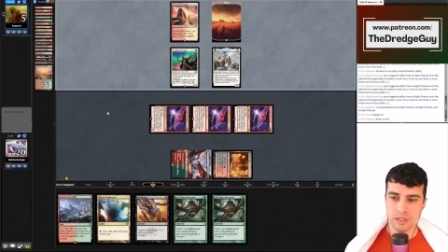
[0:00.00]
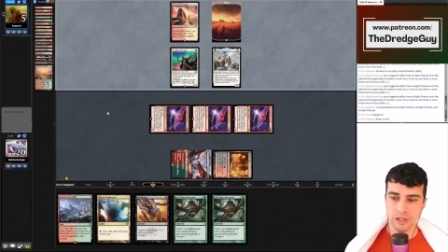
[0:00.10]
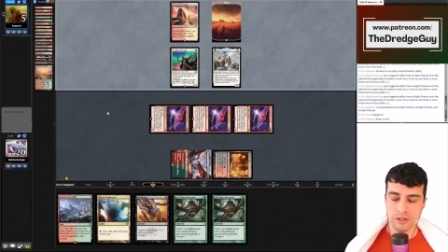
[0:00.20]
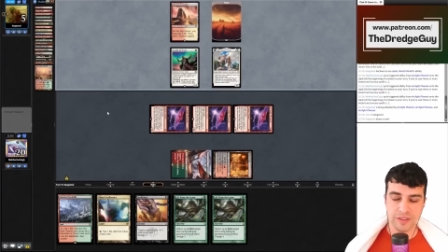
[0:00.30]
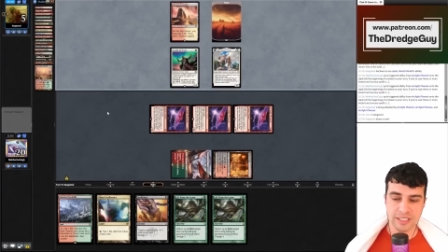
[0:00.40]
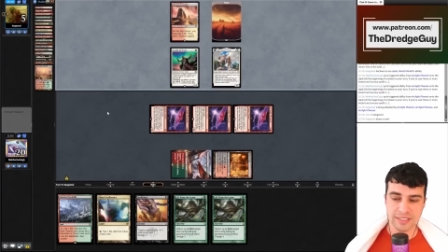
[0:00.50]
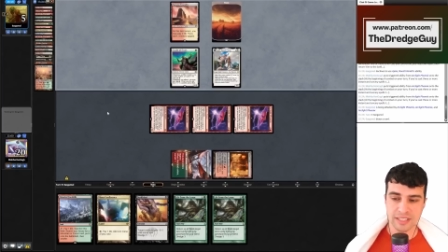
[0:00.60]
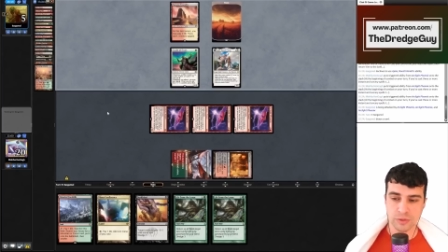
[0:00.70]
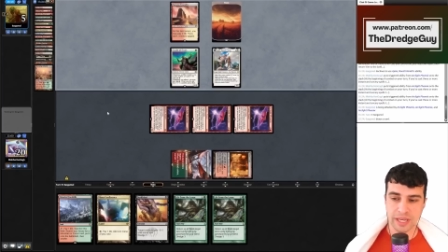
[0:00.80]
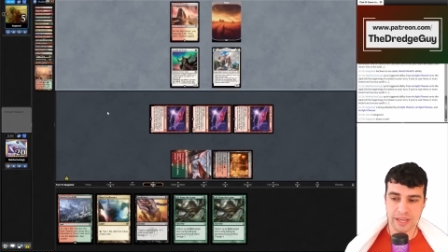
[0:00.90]
Good thing is that
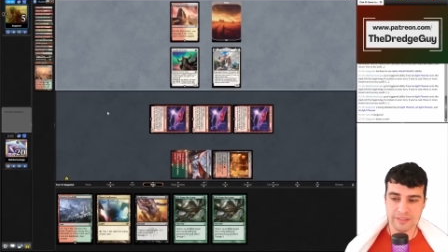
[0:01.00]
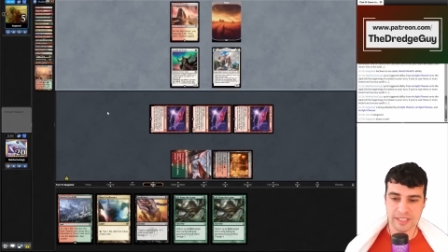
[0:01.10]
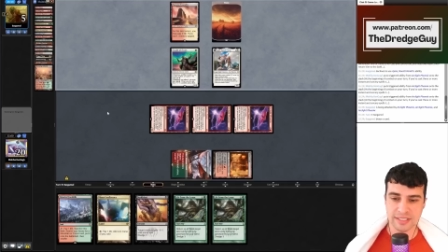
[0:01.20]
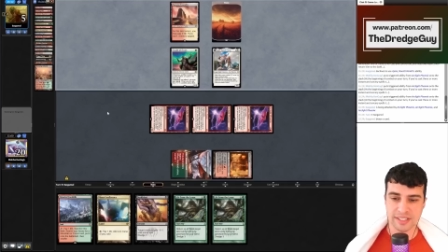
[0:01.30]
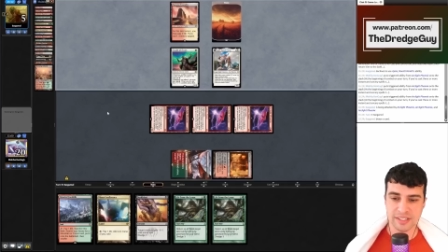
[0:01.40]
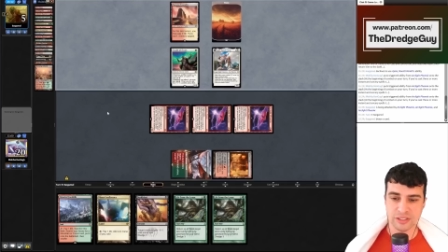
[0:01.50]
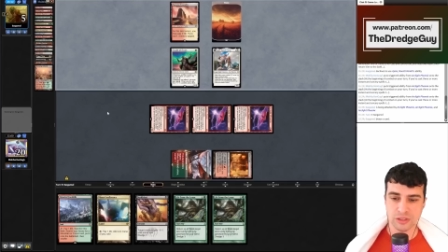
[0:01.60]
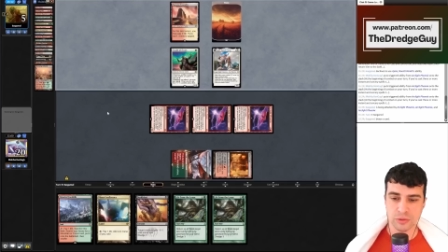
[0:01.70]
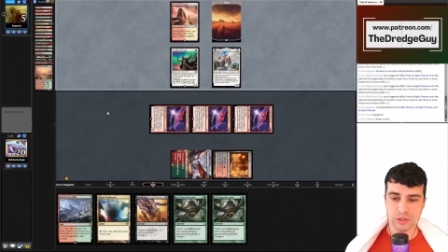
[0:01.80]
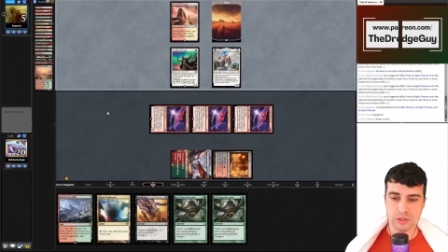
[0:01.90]
we have lands here,
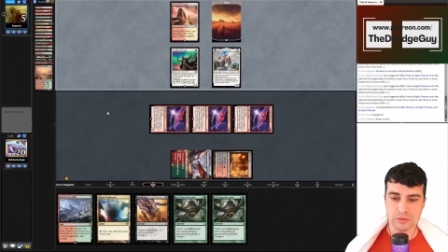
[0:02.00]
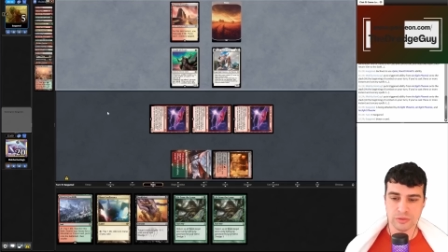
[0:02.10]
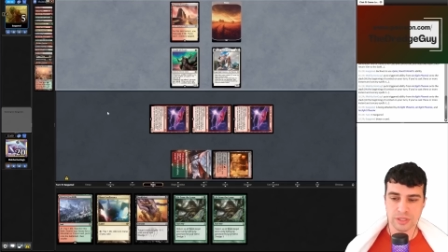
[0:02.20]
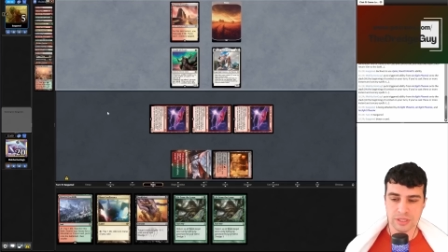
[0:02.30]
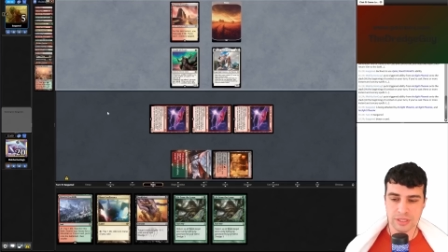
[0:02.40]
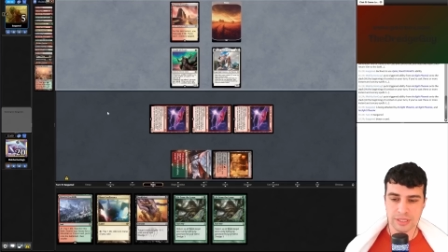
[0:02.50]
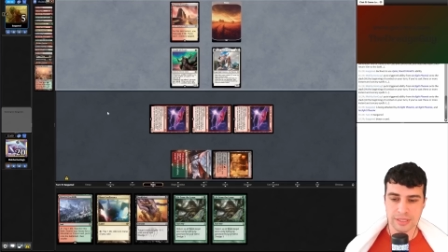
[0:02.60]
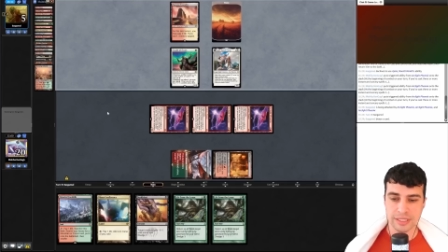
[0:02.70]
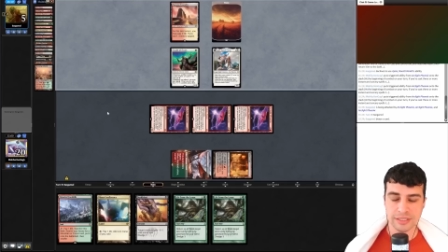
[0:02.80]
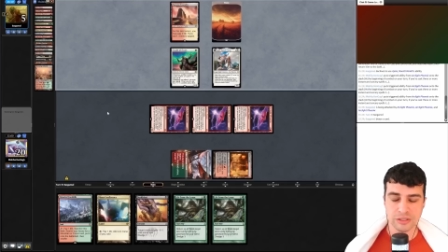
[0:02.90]
so we don't
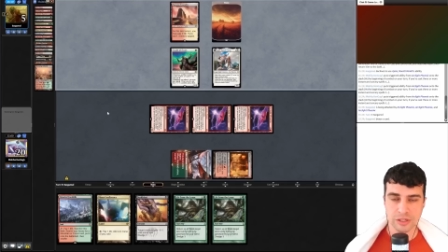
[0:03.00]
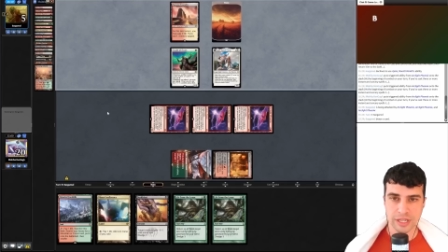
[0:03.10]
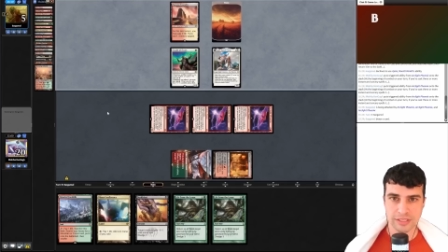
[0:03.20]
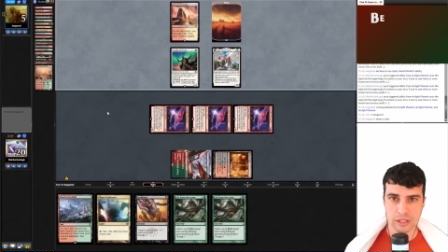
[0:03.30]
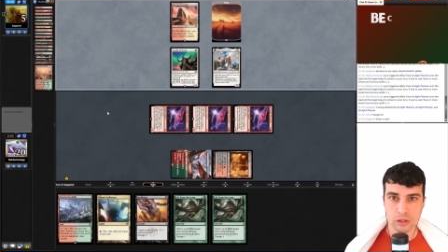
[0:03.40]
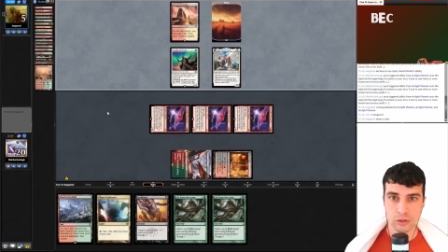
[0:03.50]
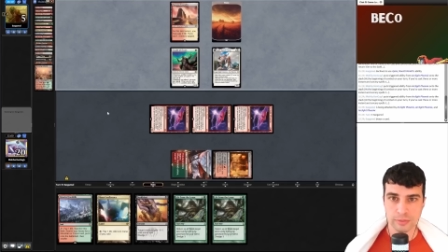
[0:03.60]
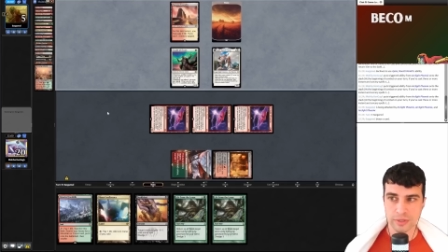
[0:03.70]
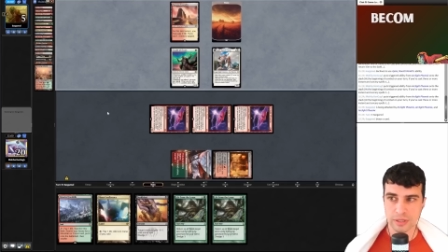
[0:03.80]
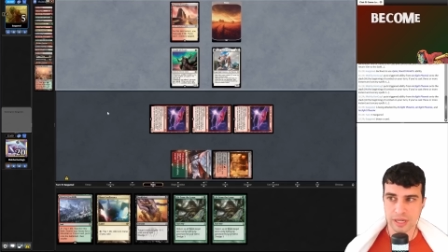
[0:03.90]
need to cast
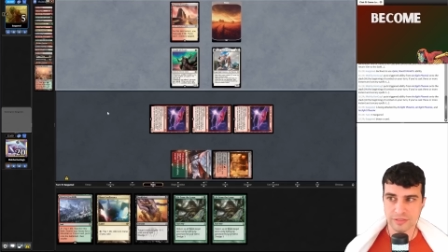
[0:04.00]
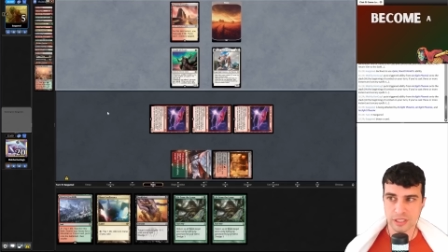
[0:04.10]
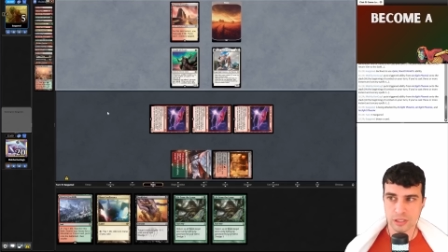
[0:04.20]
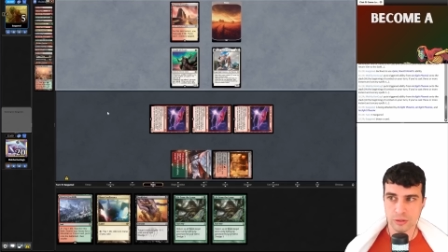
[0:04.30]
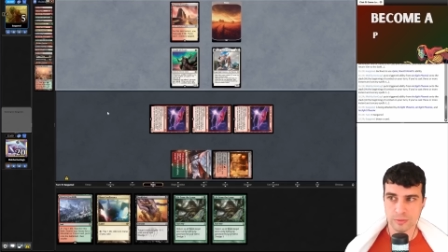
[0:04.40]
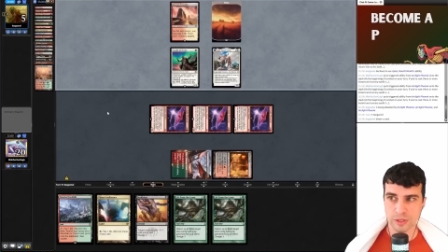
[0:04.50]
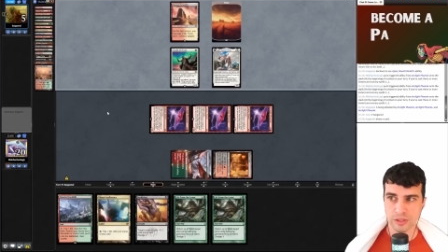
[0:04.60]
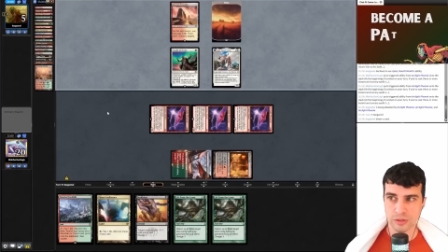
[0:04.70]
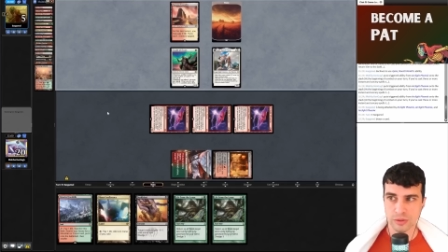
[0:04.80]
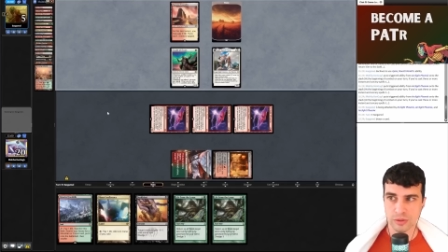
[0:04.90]
Loam after Loam just
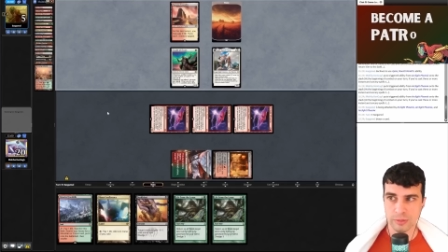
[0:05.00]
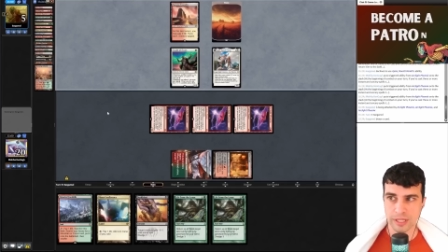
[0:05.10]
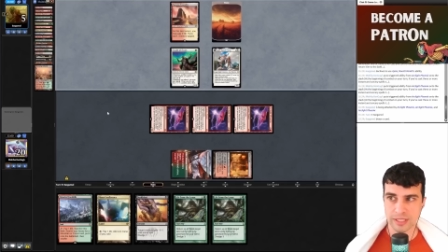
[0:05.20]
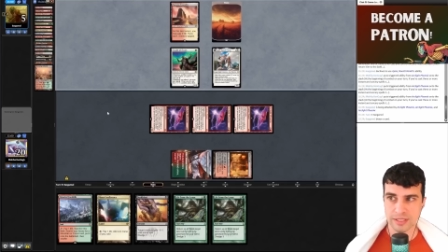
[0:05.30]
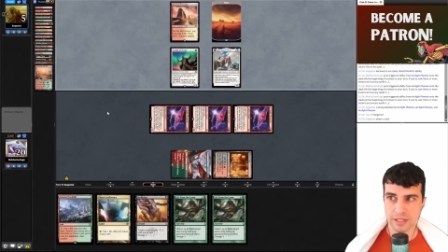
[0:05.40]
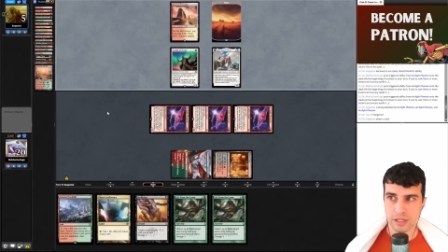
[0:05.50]
to grab lands.